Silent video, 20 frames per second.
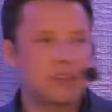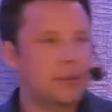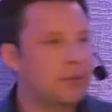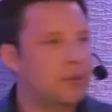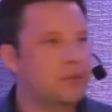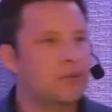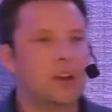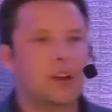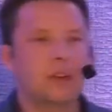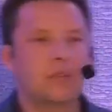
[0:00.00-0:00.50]

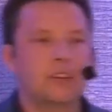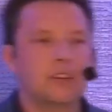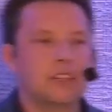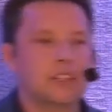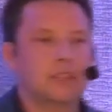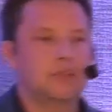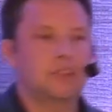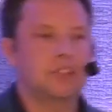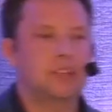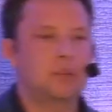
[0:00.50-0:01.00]
75
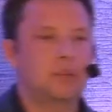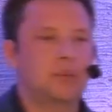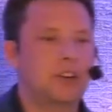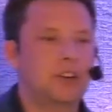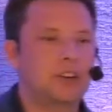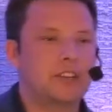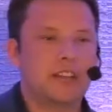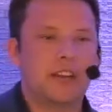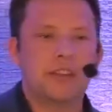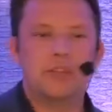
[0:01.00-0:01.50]
years of
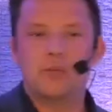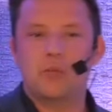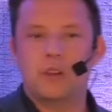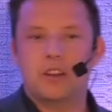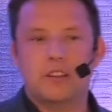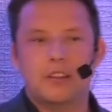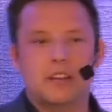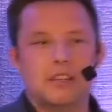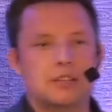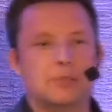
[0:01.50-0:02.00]
experience.
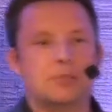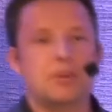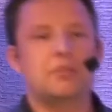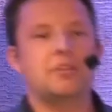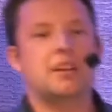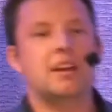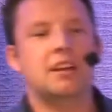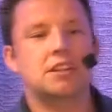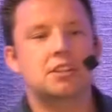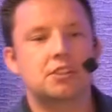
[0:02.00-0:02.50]
Everybody there is
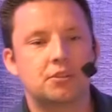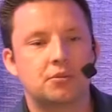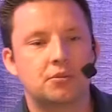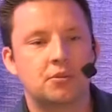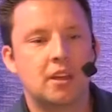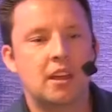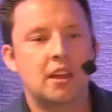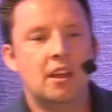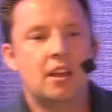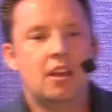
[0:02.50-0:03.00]
above the age
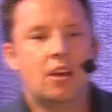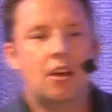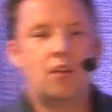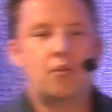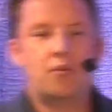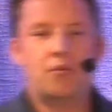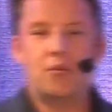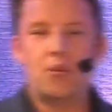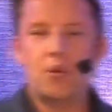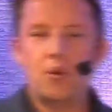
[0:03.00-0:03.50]
of
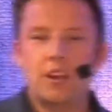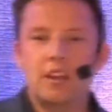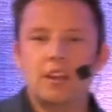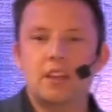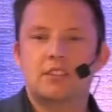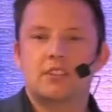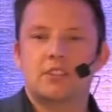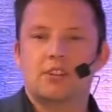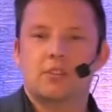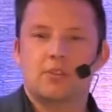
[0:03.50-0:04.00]

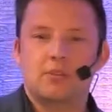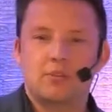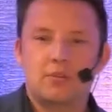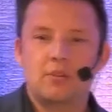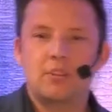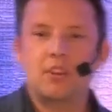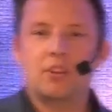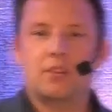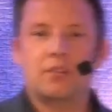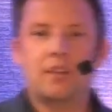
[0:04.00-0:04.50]
40, so
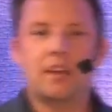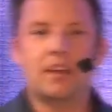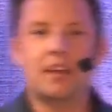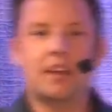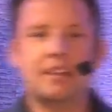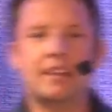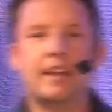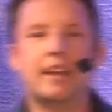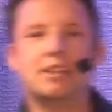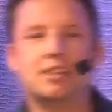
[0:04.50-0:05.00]
they're
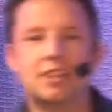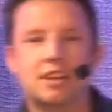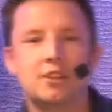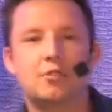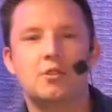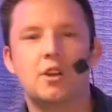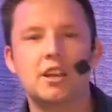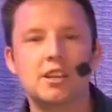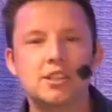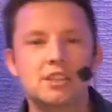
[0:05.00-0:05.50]
in that
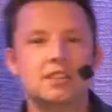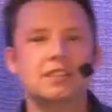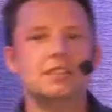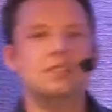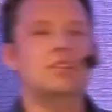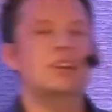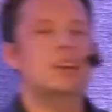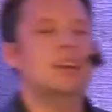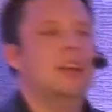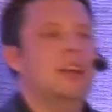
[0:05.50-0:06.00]

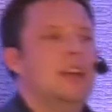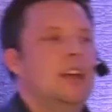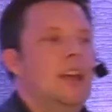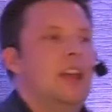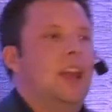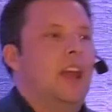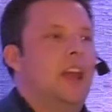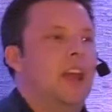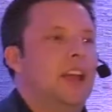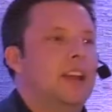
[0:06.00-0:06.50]
generation.
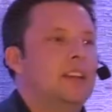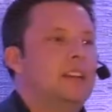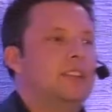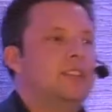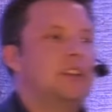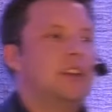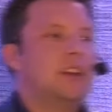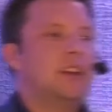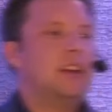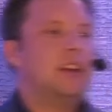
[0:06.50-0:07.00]

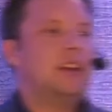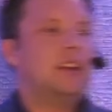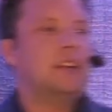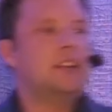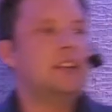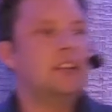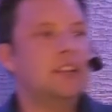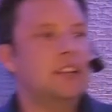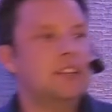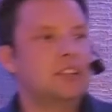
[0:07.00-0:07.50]
And
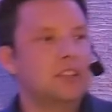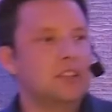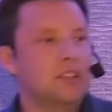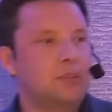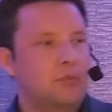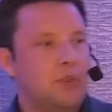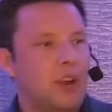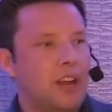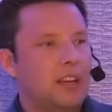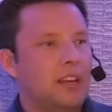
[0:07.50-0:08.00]
let's
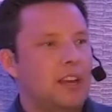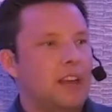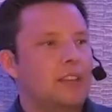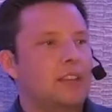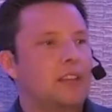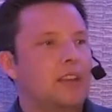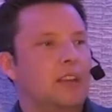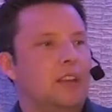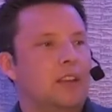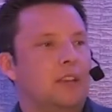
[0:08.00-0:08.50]
just break
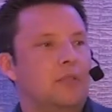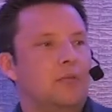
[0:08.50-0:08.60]
down their